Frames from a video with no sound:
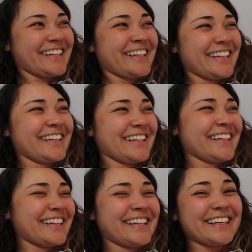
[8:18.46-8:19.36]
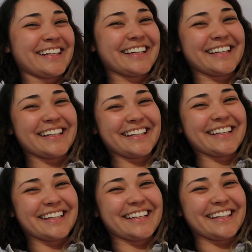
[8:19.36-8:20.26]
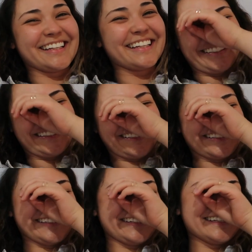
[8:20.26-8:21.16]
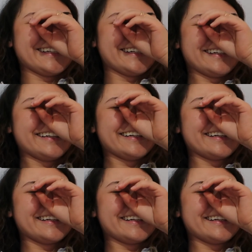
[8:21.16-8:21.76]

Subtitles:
[no speech]